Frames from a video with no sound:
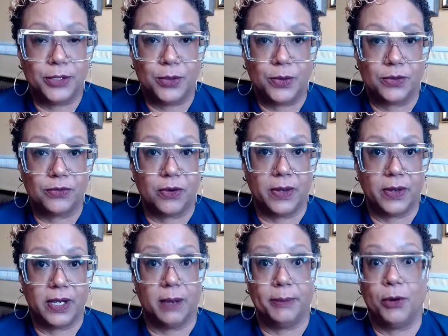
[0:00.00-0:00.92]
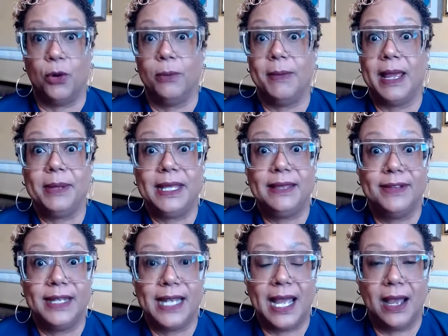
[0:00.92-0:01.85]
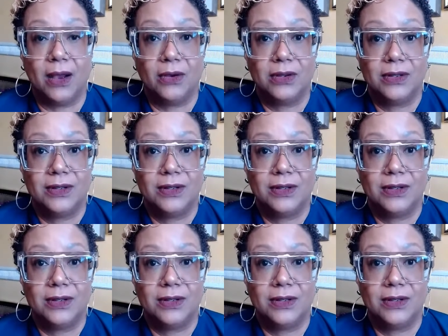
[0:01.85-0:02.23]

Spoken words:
when you were growing up, or maybe even now?